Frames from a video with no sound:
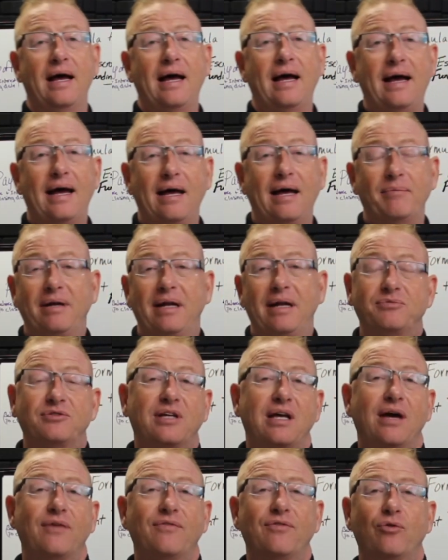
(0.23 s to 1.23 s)
Hi, my name is
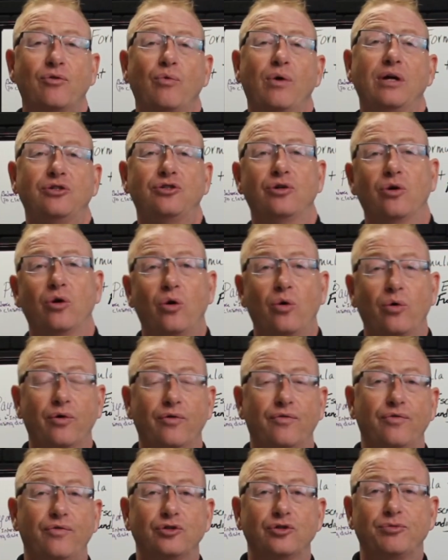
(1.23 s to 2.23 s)
Kevin Retscher, owner
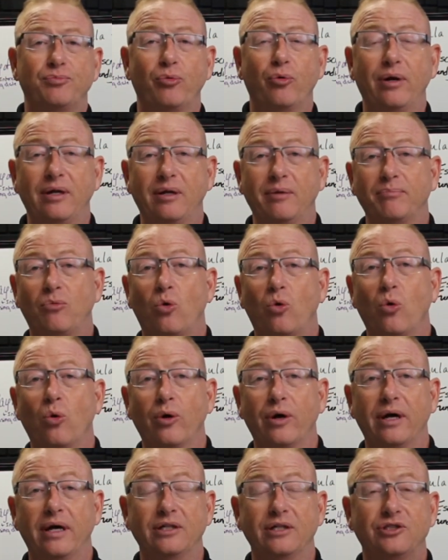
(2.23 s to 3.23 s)
of First Meridian
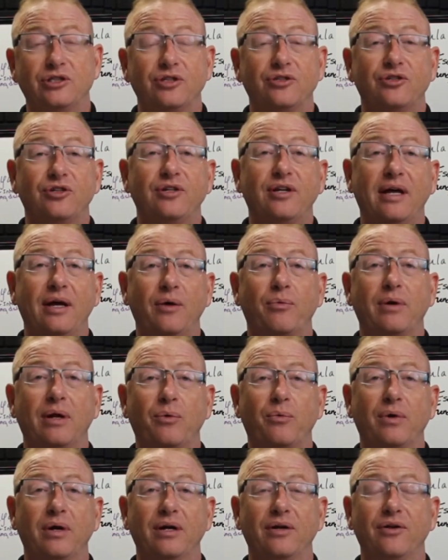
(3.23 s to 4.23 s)
Mortgage, and today what I
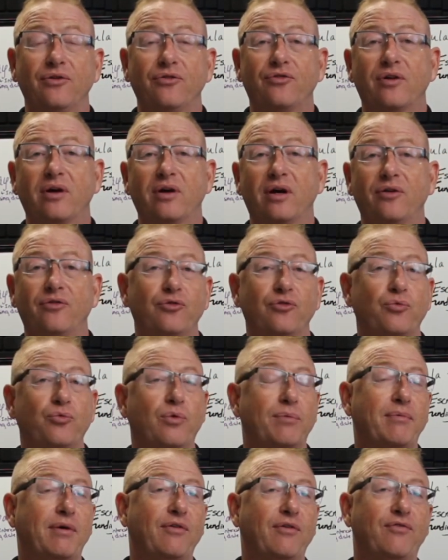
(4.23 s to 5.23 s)
want to discuss is
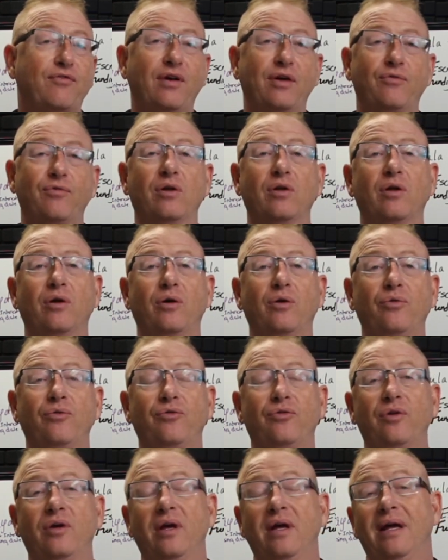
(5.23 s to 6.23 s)
one of my favorite
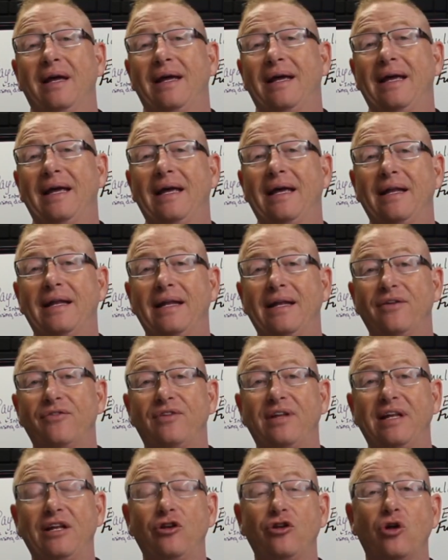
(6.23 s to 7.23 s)
loans. It
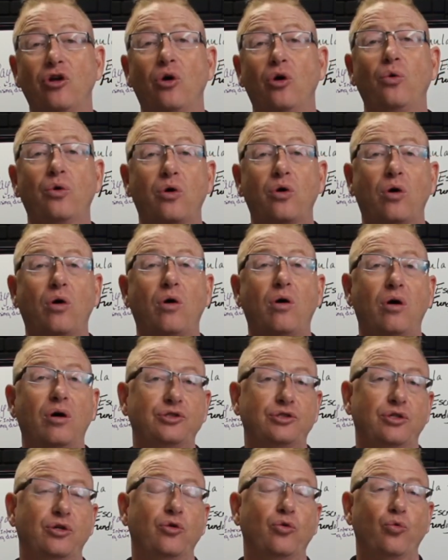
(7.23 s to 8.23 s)
is the
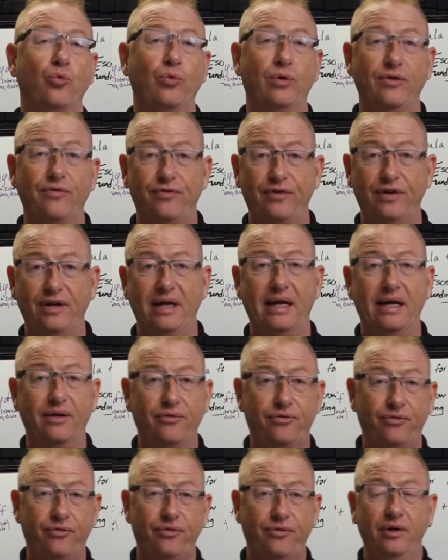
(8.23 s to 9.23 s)
no-cost
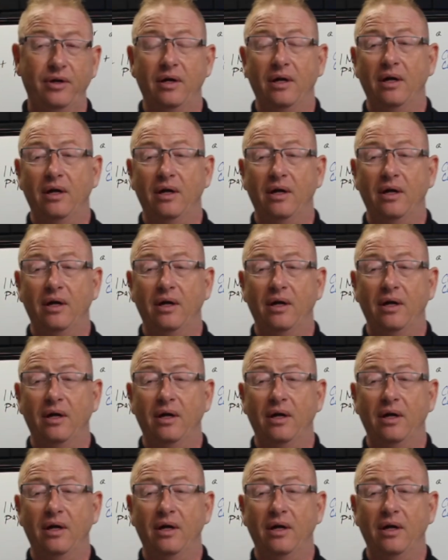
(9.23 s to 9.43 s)
refinance.